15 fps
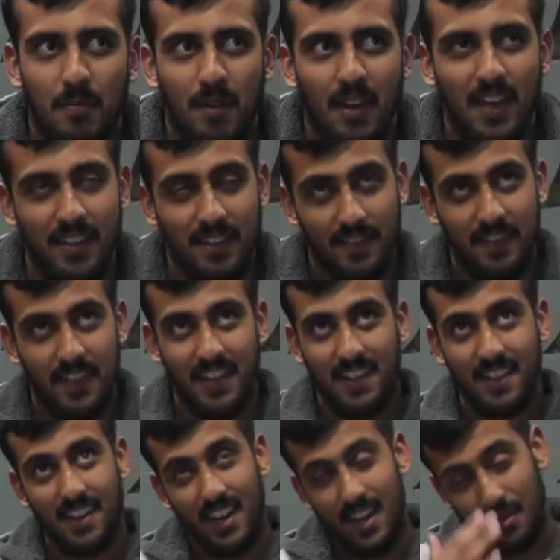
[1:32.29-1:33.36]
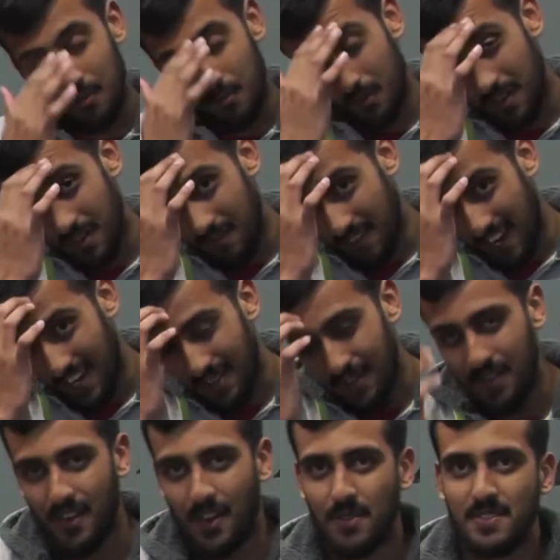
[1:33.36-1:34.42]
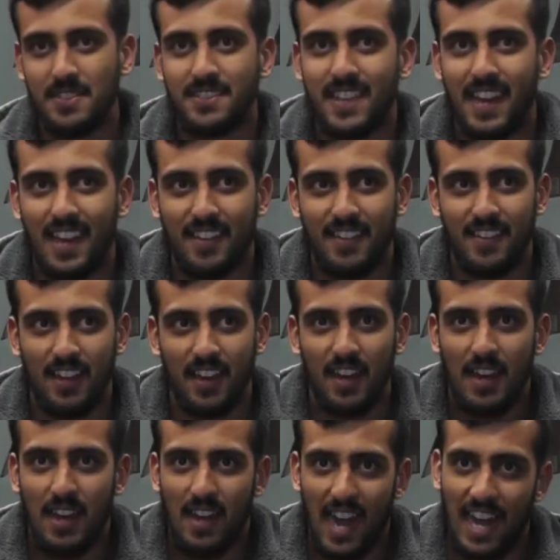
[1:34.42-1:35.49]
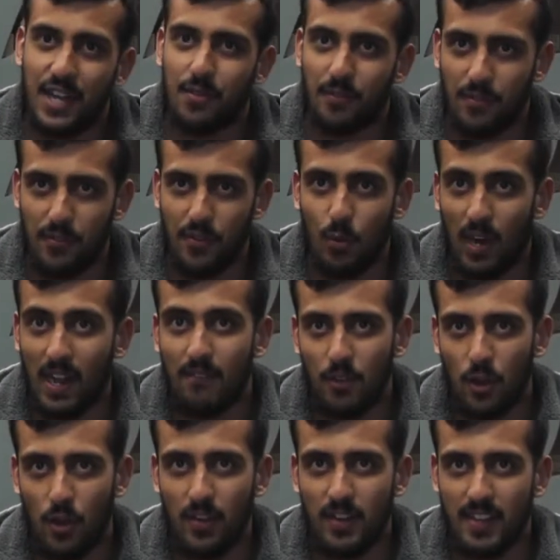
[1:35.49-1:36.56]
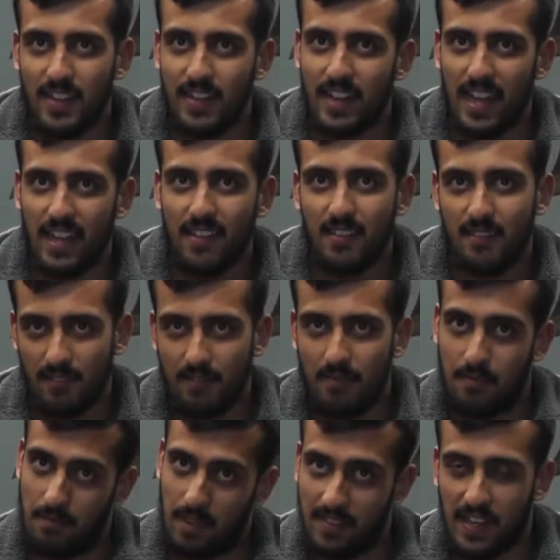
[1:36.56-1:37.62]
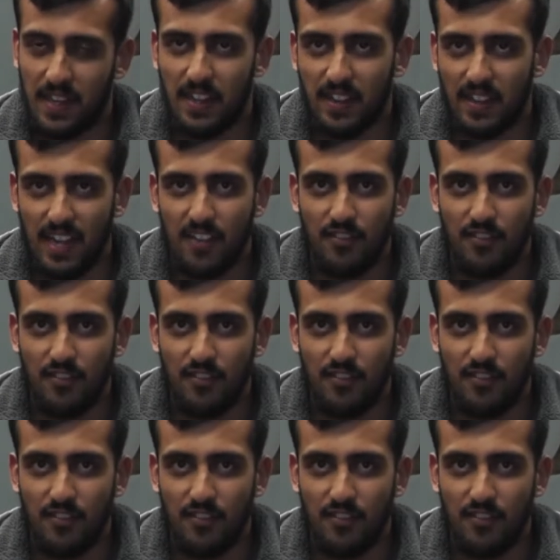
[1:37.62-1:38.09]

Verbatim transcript: I think I would have liked to know that uh, I need to review what I've learned in the day, at the end of the day.